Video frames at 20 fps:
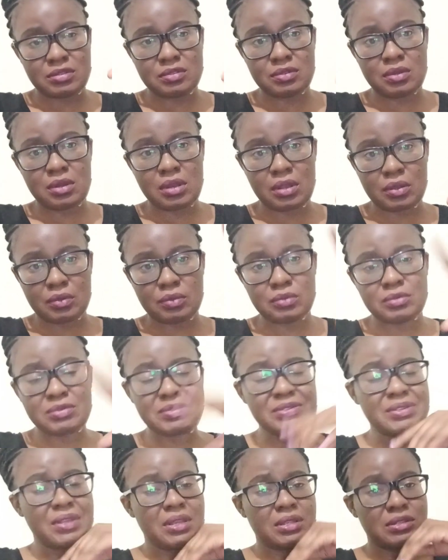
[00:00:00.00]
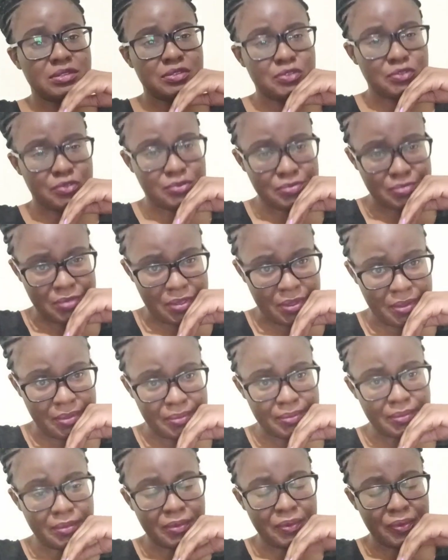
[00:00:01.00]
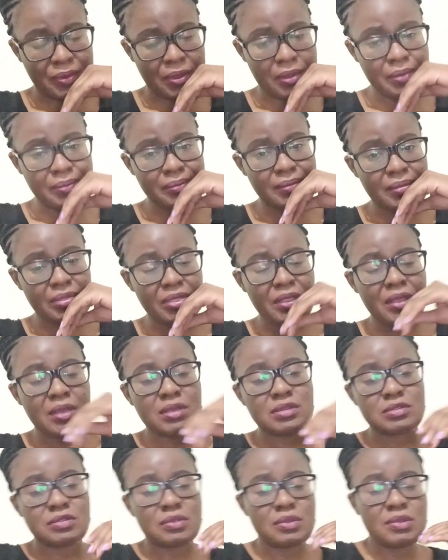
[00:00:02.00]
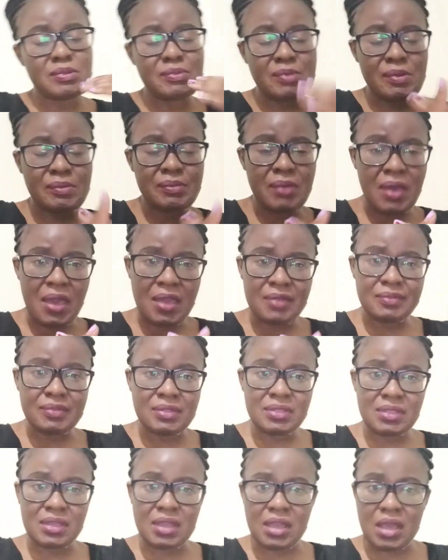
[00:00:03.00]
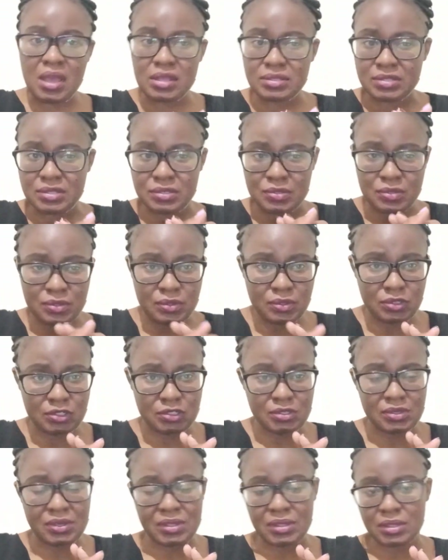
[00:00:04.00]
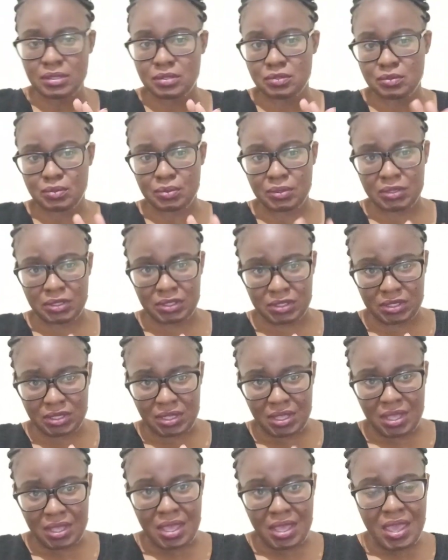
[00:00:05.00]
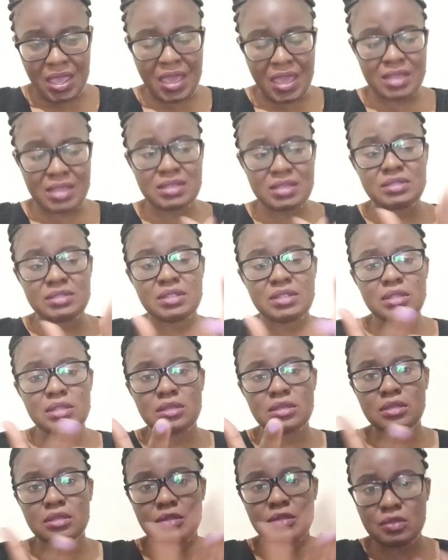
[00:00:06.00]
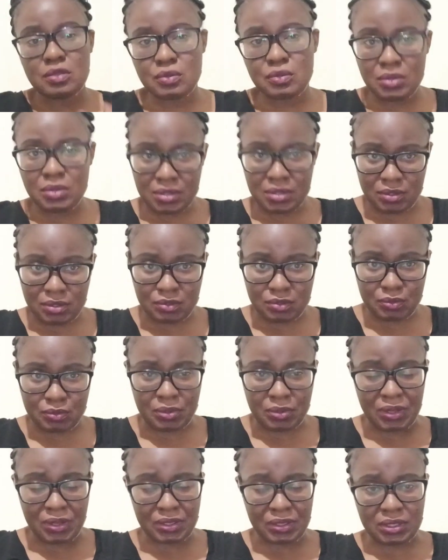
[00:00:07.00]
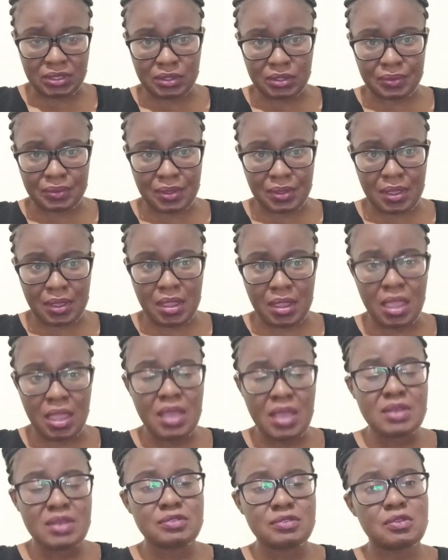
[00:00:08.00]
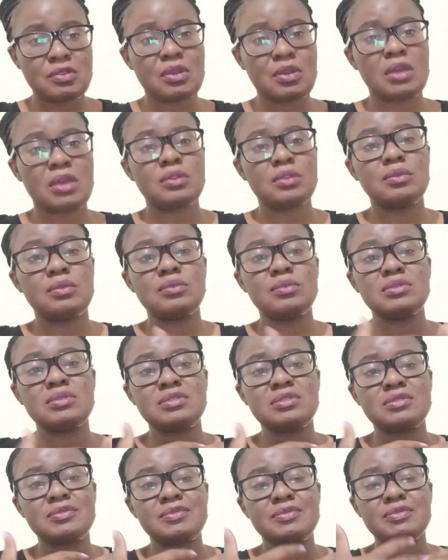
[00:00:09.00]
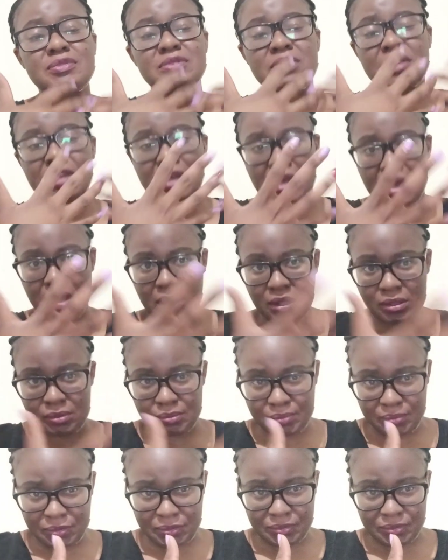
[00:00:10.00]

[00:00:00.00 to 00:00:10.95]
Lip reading: not a good state to be, okay? So remember, everything has a solution in this world, and there's nothing new in this world, okay? So you can always seek help,